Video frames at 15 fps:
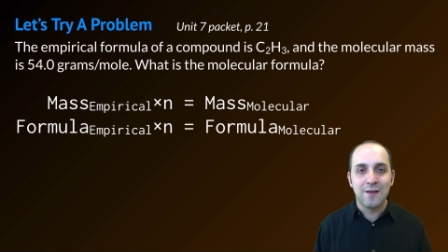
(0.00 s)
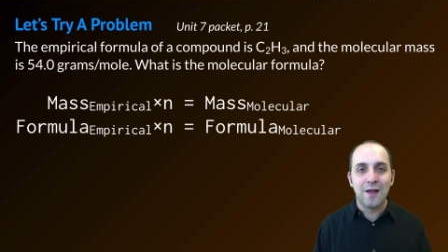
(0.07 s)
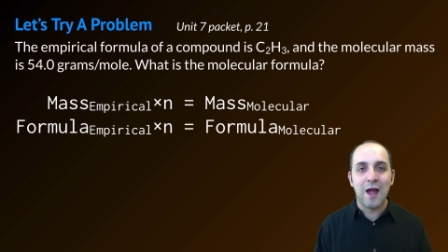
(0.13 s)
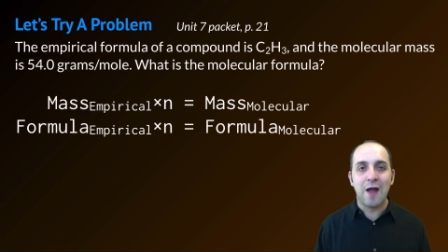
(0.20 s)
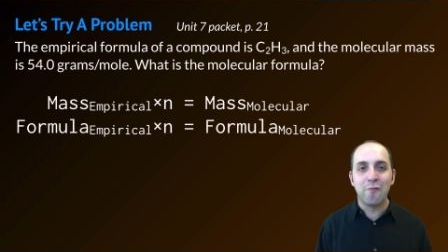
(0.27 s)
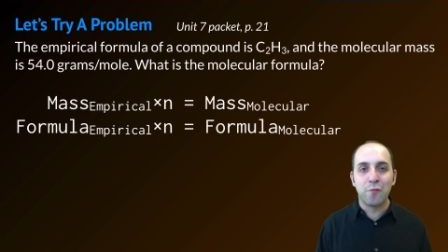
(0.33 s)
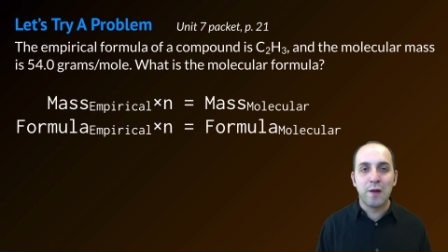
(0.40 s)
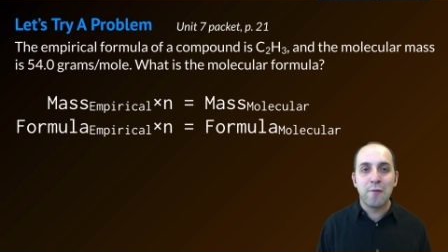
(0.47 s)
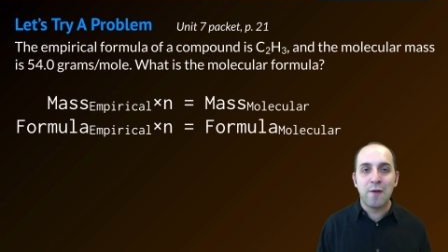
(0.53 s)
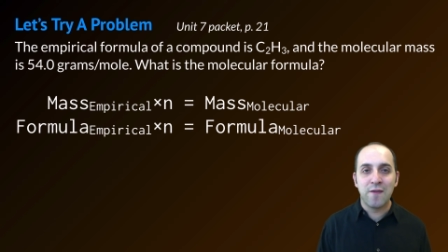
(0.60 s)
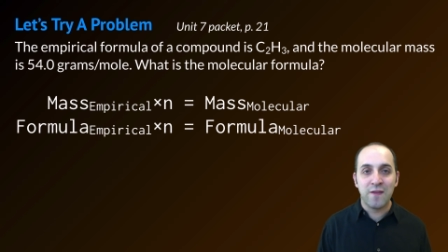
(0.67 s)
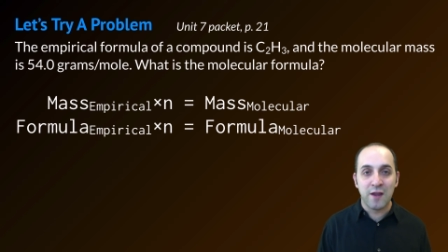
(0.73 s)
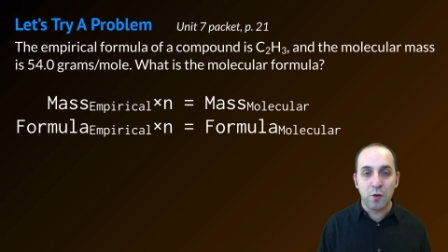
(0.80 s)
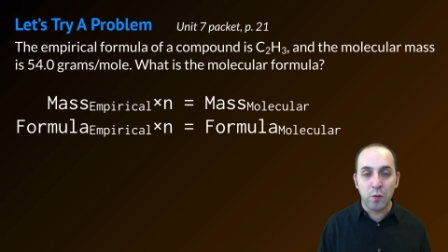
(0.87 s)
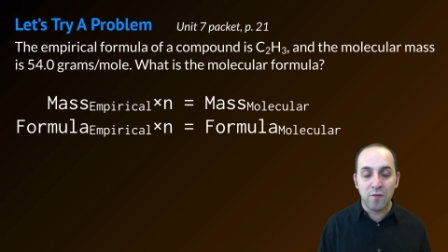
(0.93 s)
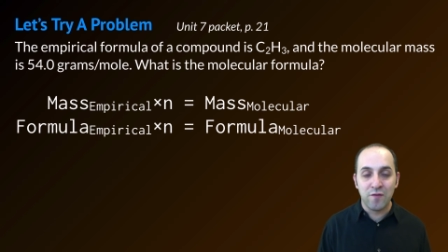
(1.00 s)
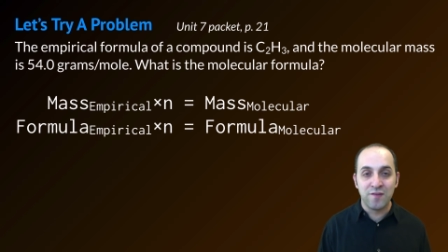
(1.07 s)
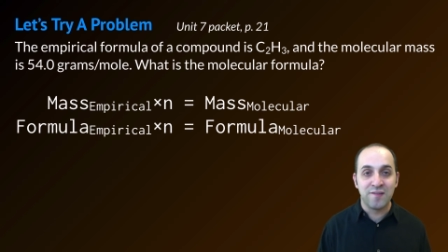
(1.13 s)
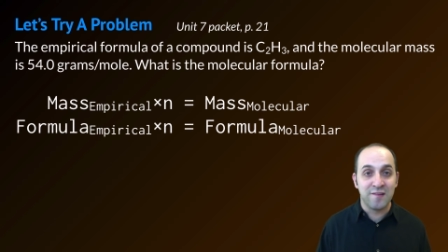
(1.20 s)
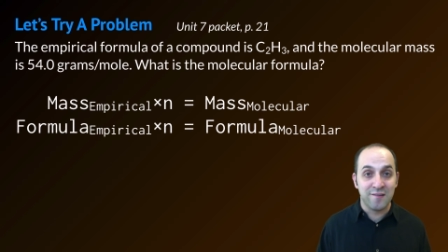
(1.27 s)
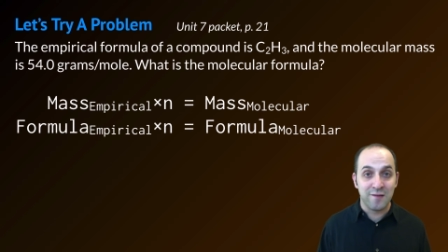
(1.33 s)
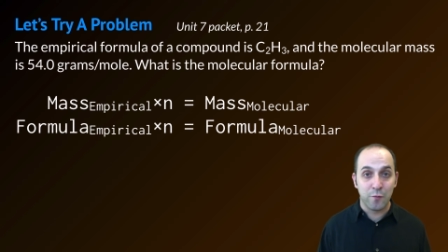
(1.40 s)
I've rewritten the
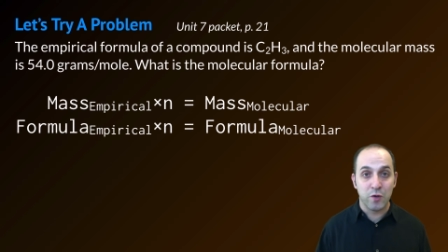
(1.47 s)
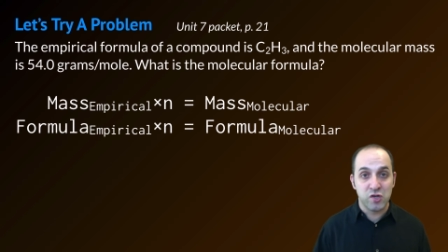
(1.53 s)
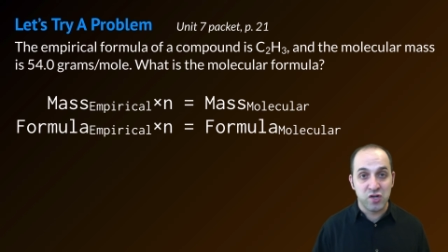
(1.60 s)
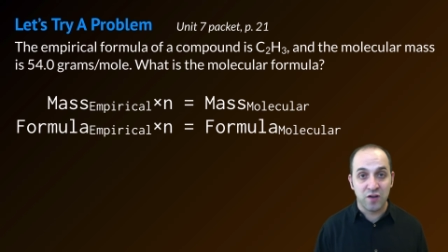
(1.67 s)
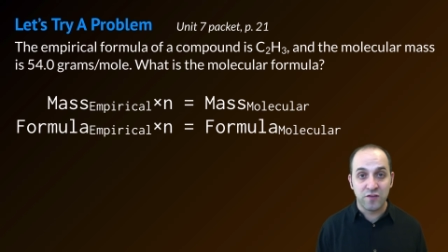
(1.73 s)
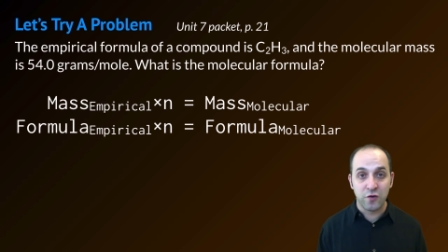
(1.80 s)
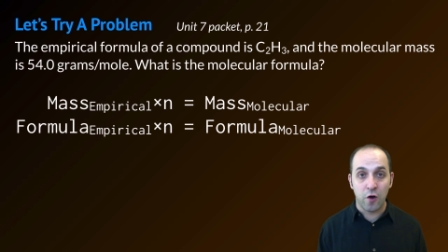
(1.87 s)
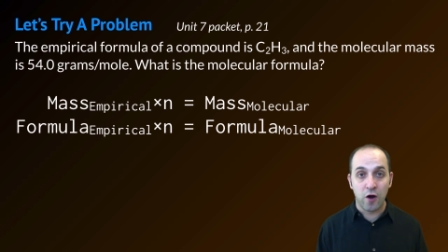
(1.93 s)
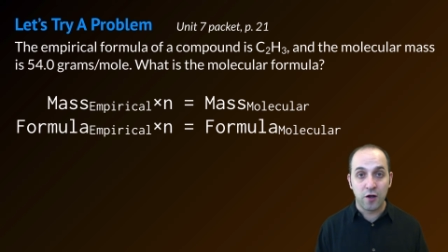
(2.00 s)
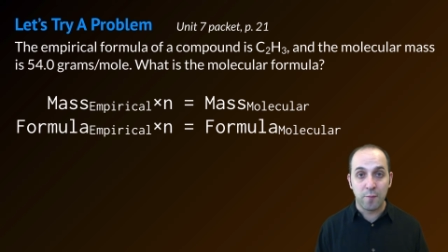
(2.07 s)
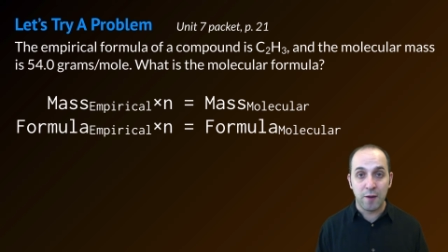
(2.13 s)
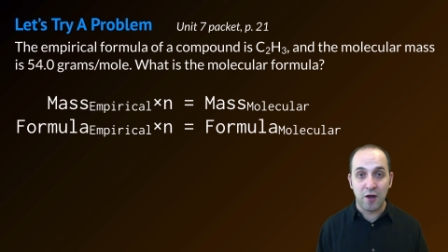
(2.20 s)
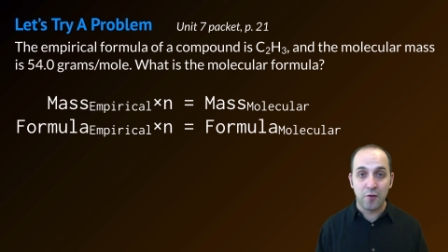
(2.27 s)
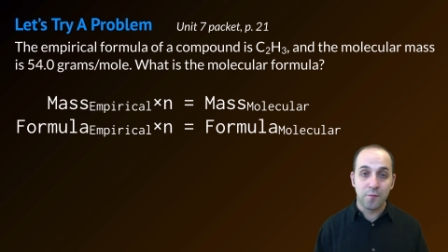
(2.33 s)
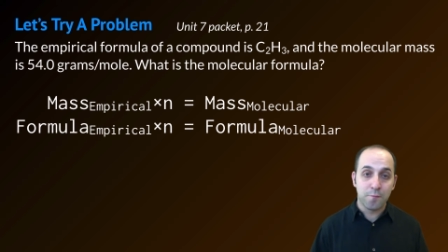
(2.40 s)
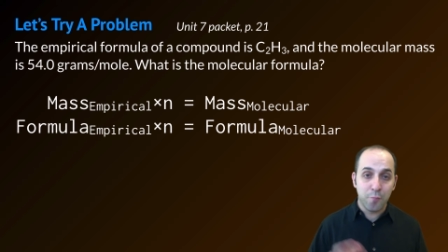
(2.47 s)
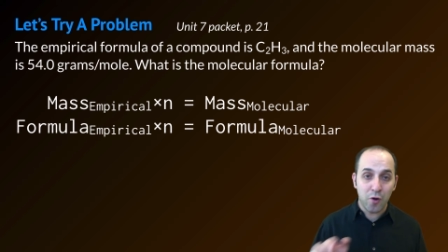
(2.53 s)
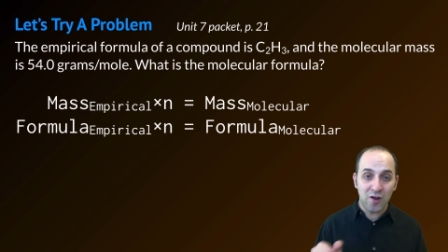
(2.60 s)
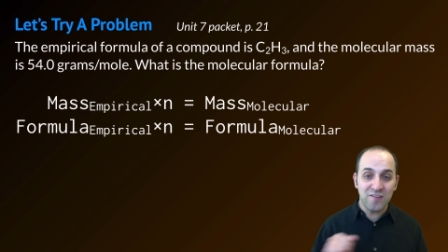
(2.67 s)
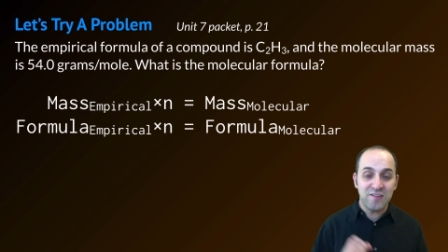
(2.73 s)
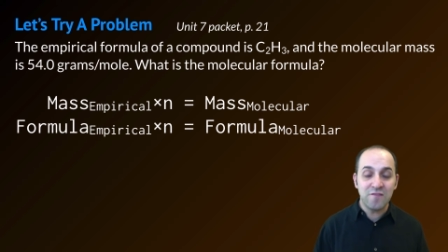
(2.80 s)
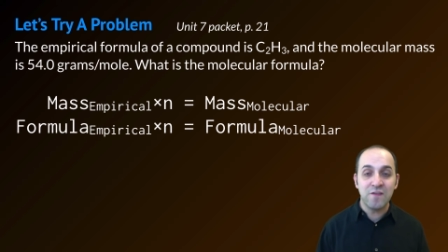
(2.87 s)
equivalencies that we just talked about.
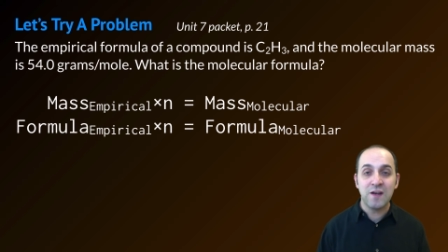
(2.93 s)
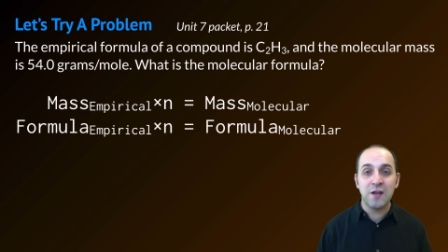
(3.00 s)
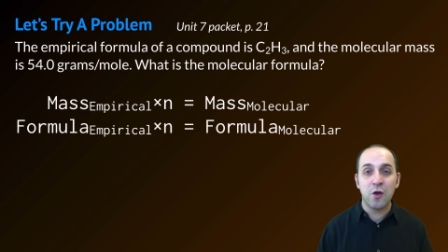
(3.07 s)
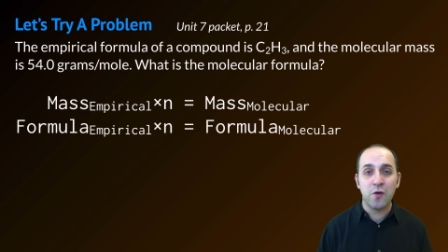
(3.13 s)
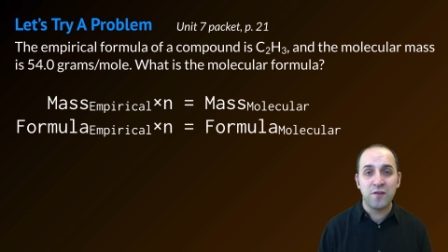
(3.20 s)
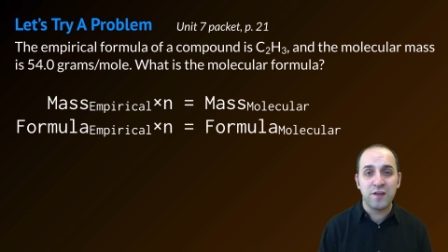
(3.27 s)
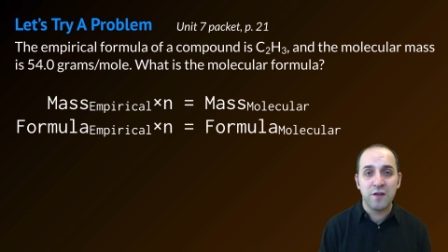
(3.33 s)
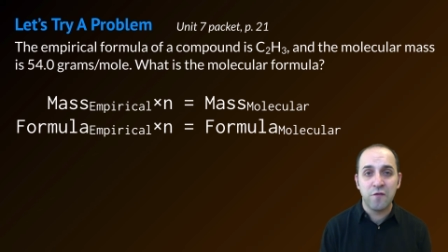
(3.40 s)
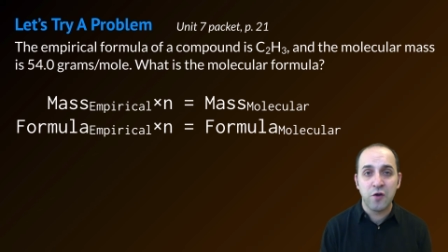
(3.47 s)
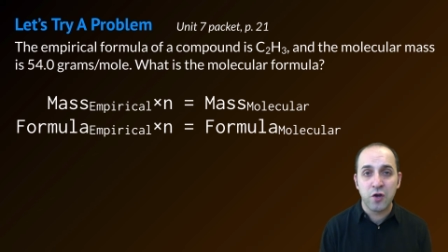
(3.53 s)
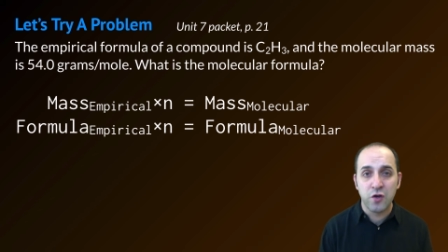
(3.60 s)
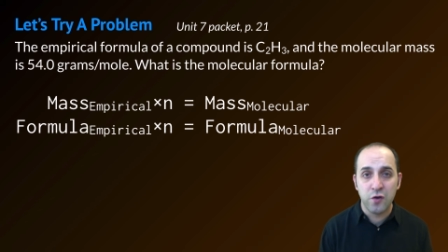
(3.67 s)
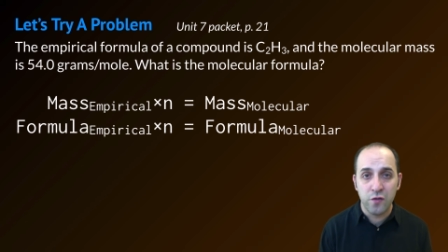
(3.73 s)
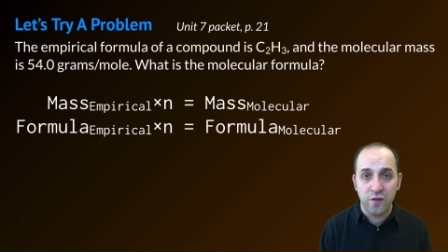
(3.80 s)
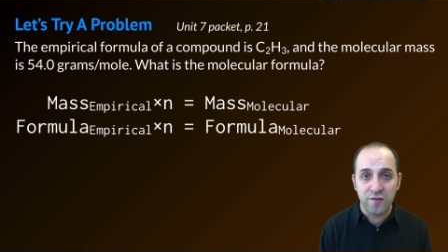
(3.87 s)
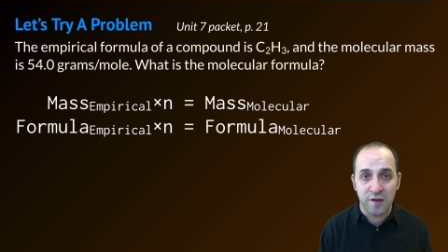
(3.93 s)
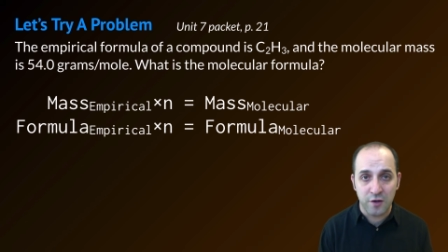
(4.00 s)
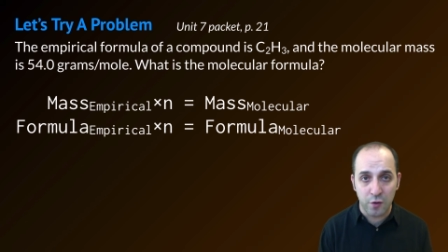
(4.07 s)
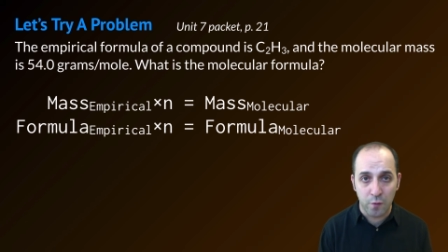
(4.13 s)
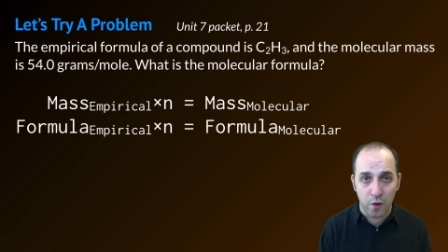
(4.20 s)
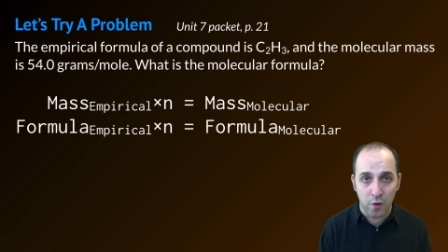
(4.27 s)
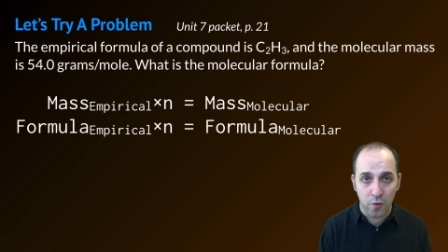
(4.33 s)
Pause the video and see if you can do this on
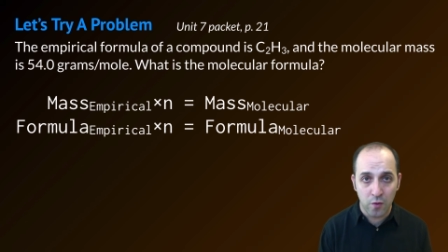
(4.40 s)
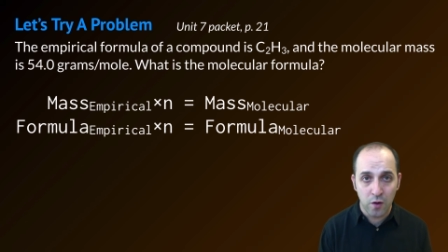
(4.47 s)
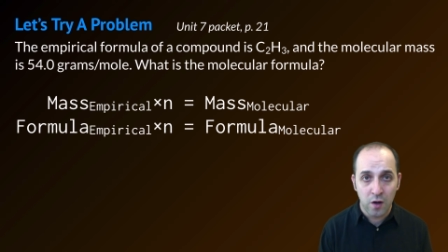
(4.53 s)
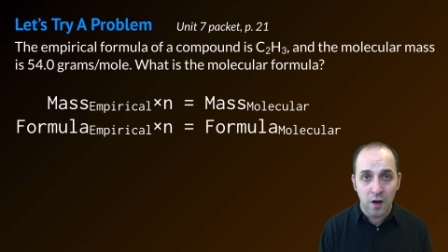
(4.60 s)
your own.